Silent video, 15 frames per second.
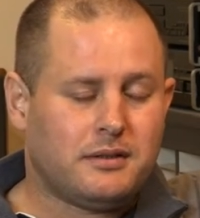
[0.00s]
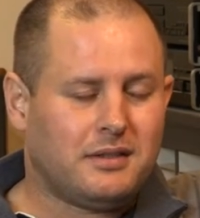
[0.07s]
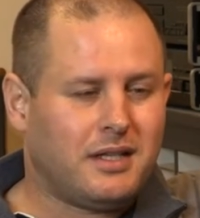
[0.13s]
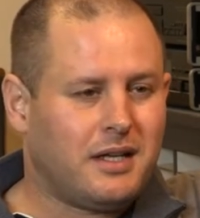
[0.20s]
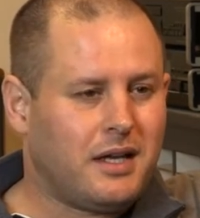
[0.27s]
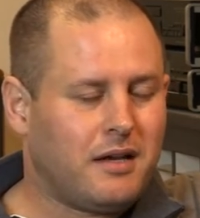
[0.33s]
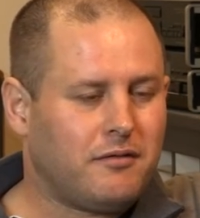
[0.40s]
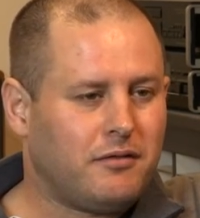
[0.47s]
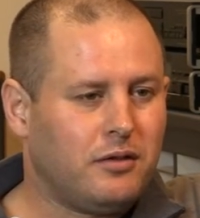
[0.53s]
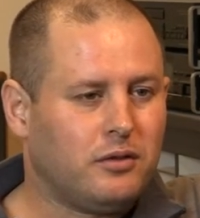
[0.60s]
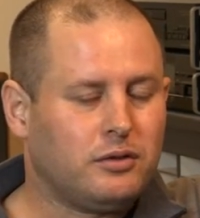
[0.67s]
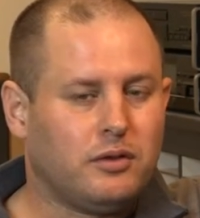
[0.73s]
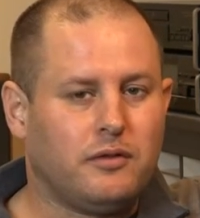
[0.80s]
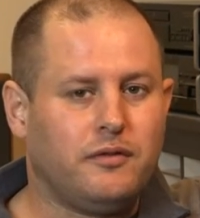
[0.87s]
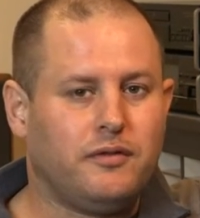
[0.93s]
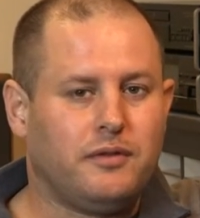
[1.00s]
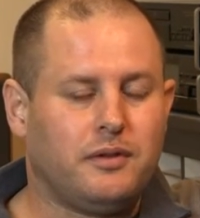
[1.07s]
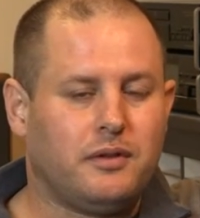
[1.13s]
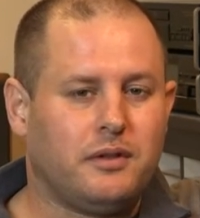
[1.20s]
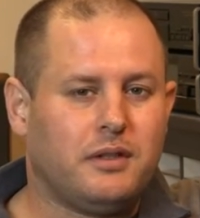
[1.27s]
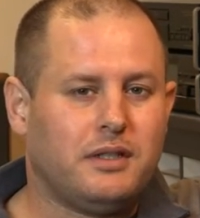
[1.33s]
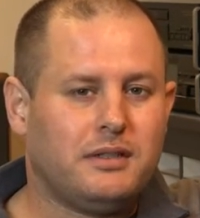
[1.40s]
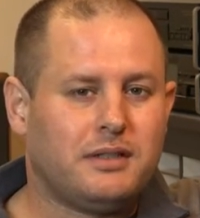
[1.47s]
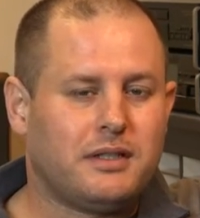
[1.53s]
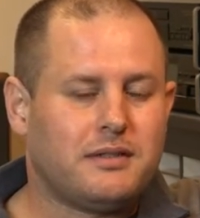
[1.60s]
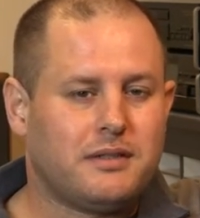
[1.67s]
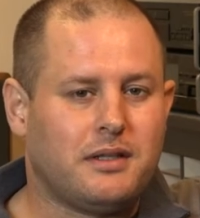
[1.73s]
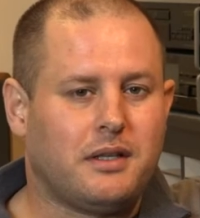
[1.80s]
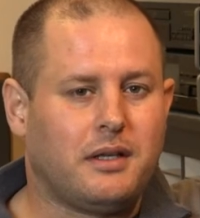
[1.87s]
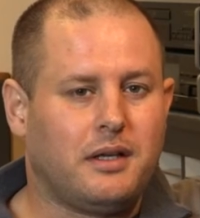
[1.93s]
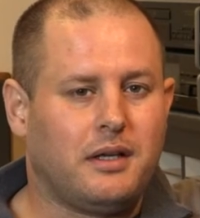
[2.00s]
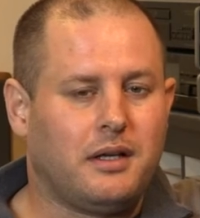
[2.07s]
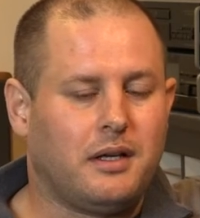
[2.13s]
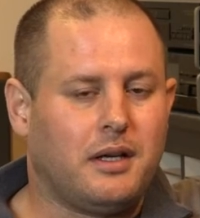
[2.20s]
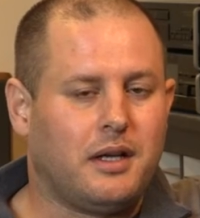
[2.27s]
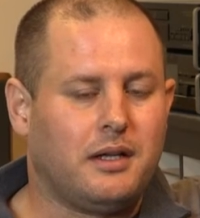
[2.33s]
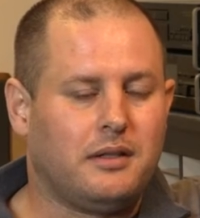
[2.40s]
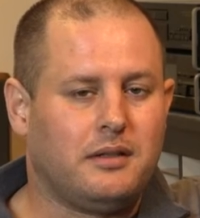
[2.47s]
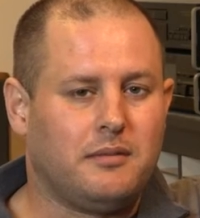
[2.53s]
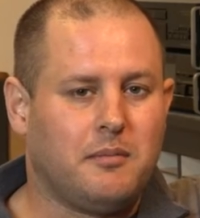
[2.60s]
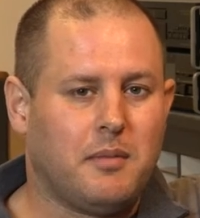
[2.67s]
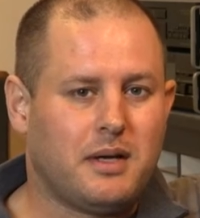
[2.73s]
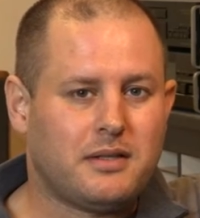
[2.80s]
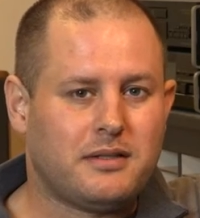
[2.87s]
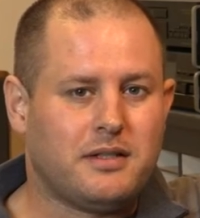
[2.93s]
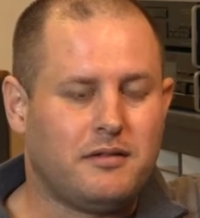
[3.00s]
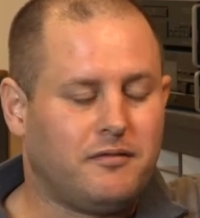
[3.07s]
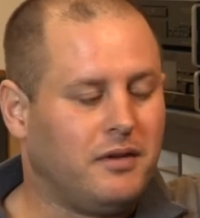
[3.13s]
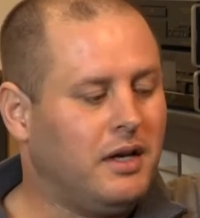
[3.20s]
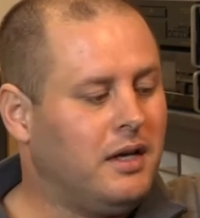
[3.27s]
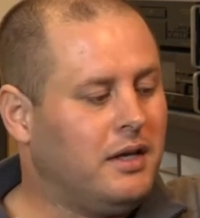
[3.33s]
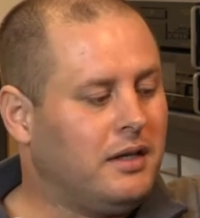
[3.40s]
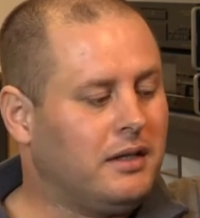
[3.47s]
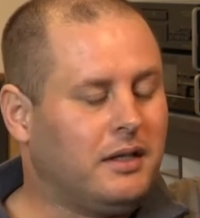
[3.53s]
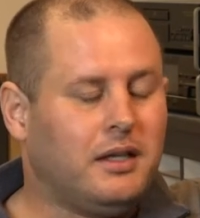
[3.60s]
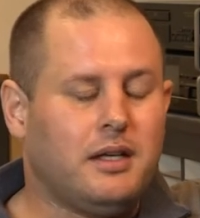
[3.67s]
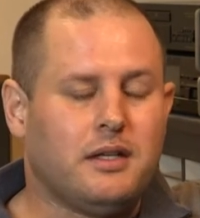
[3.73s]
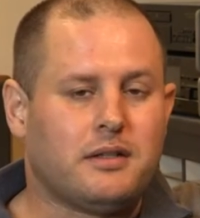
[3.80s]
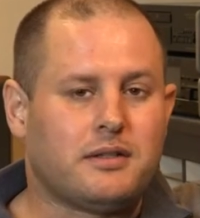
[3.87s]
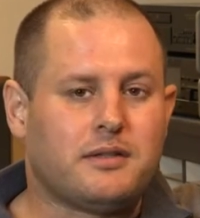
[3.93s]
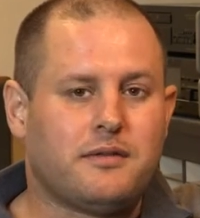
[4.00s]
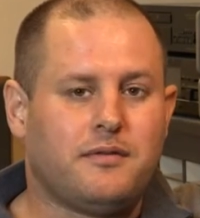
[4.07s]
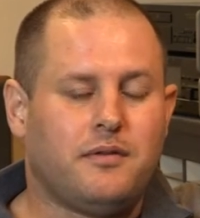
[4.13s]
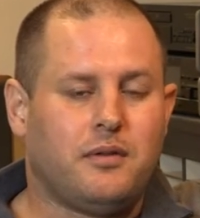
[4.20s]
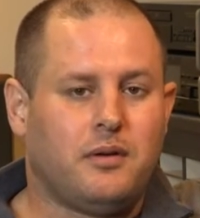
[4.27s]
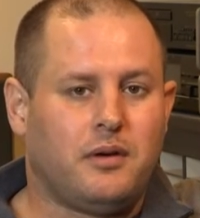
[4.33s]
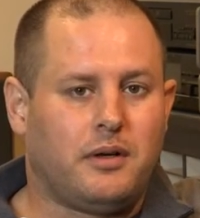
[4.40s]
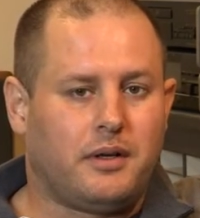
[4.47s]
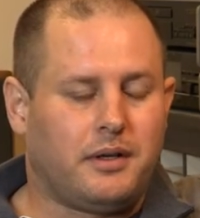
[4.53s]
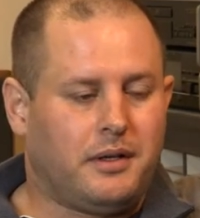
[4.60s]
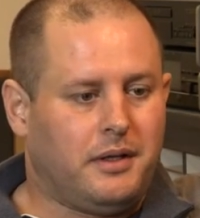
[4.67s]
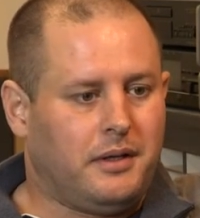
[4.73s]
They have a lot of interesting and massive gears for